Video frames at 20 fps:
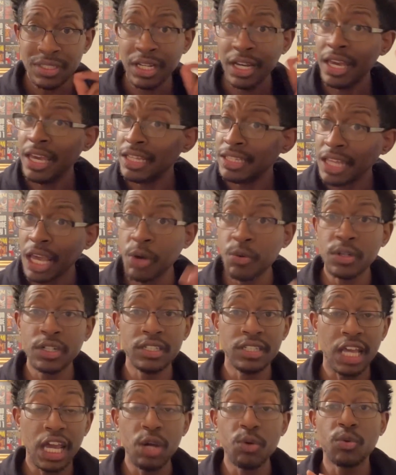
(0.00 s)
And they
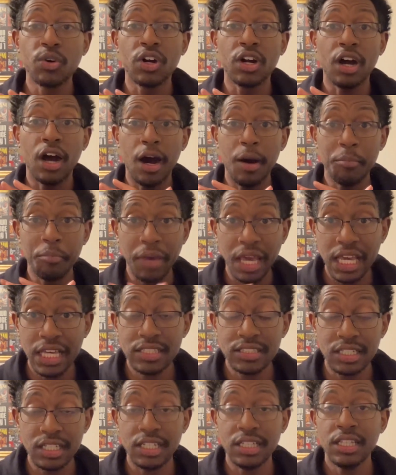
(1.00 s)
were
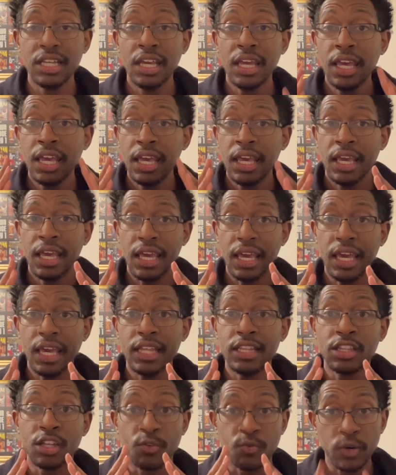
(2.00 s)
amazing
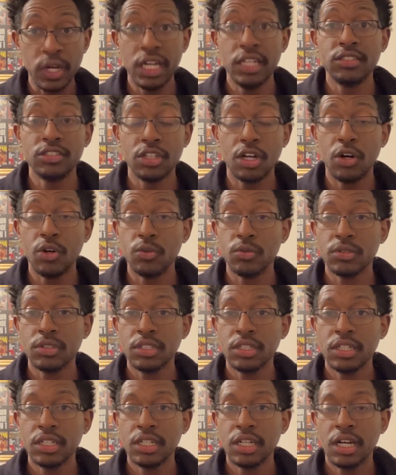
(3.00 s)
in the red zone.
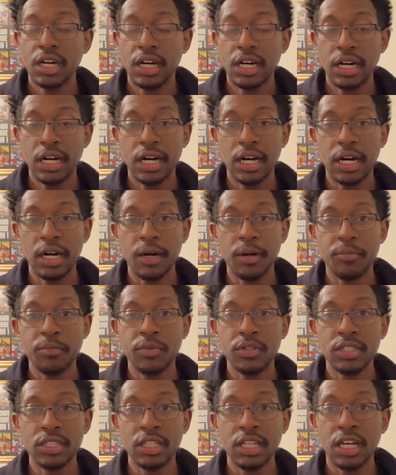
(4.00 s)

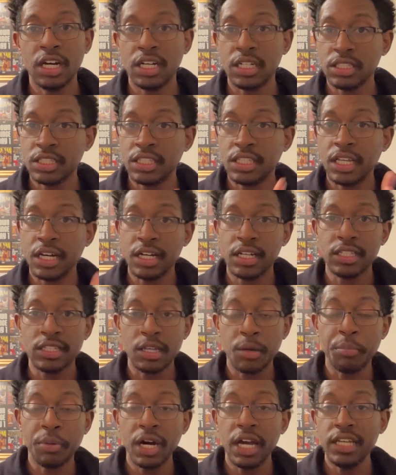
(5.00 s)

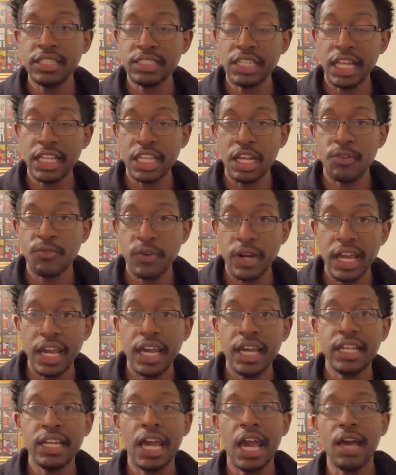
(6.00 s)
The plays that they
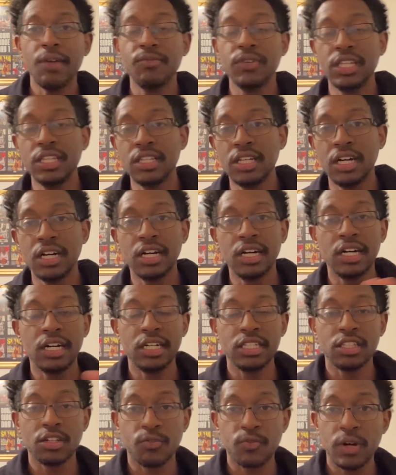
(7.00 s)
ran, having
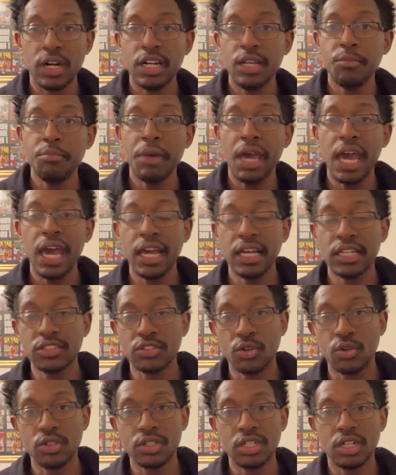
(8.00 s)
the running backs
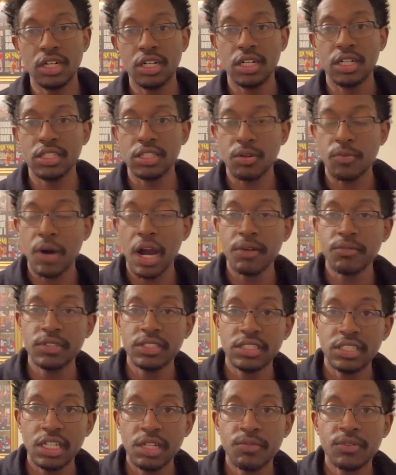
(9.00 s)
or the wide
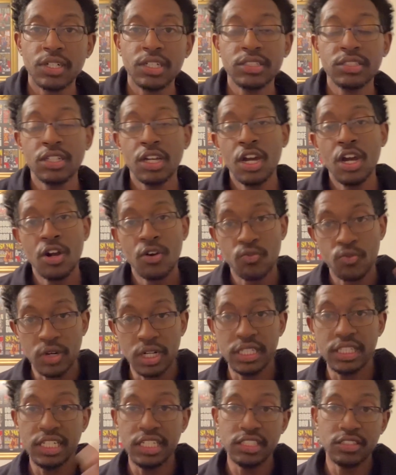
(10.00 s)
receivers
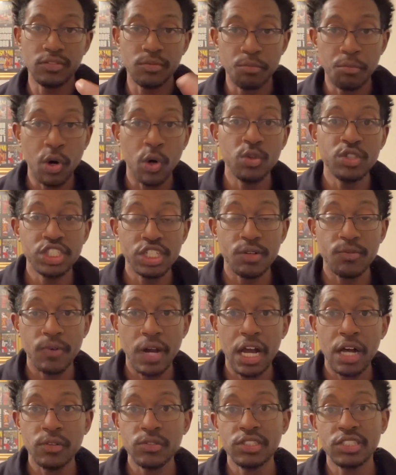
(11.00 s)
run these motion
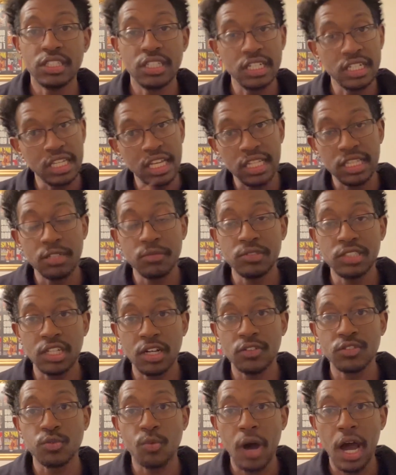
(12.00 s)
routes to get
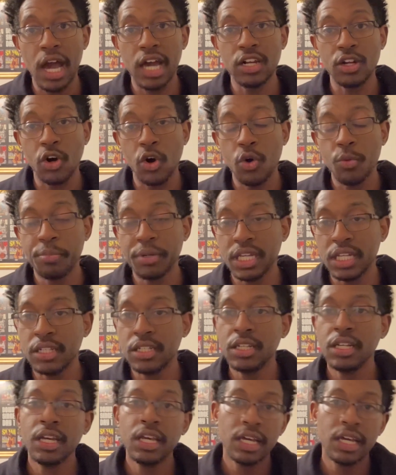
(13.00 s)
themselves wide open.